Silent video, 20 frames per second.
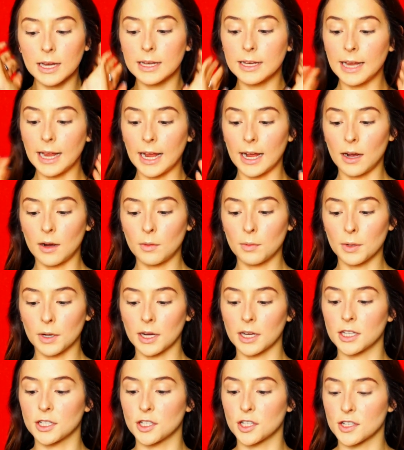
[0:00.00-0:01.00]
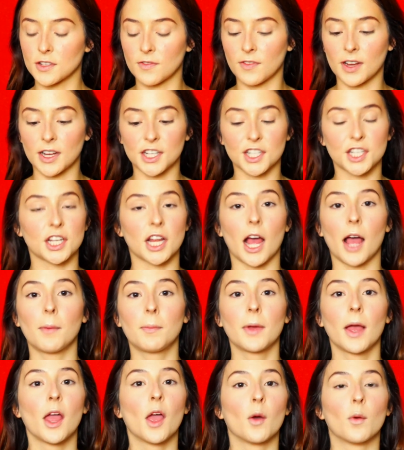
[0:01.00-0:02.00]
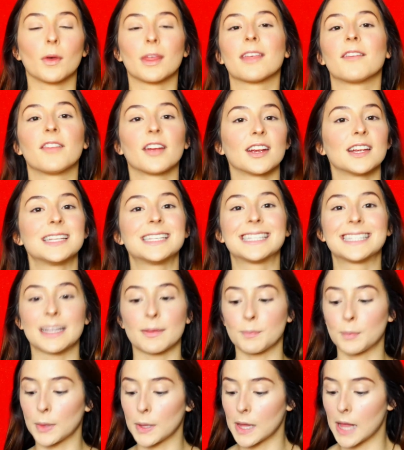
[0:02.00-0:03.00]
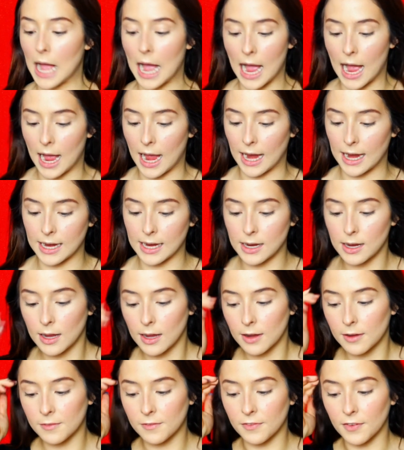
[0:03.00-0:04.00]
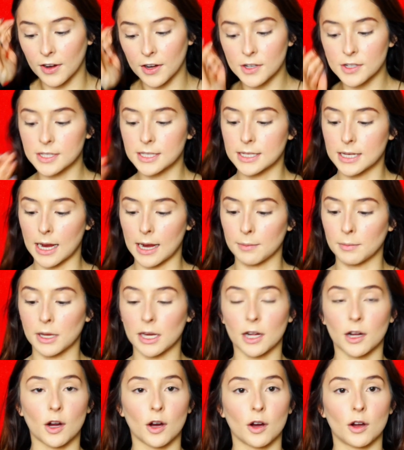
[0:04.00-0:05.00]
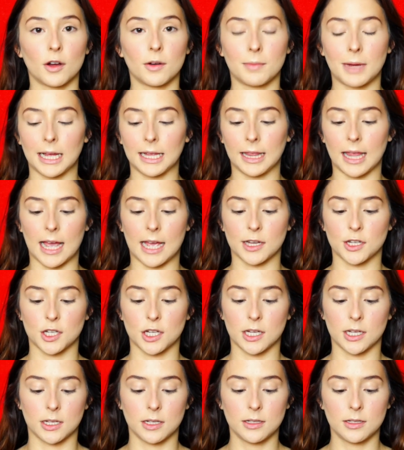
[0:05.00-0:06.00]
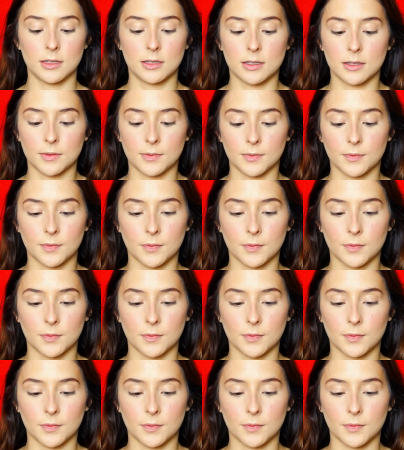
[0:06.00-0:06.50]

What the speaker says: Now we're going to just finish up with a very simple eye. First, I'm going to curl my lashes.